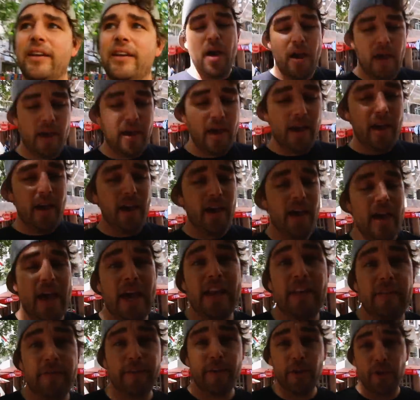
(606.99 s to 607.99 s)

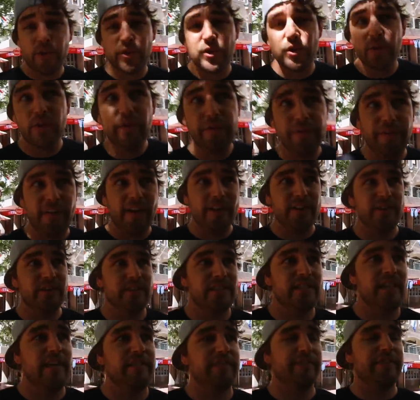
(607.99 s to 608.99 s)
And if you do find
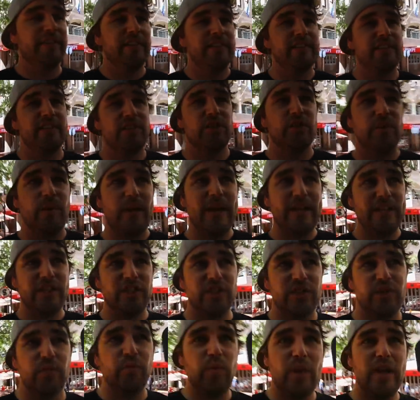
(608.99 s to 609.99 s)
yourself in a
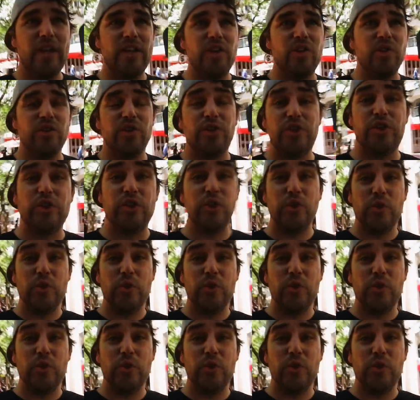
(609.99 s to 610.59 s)
situation where you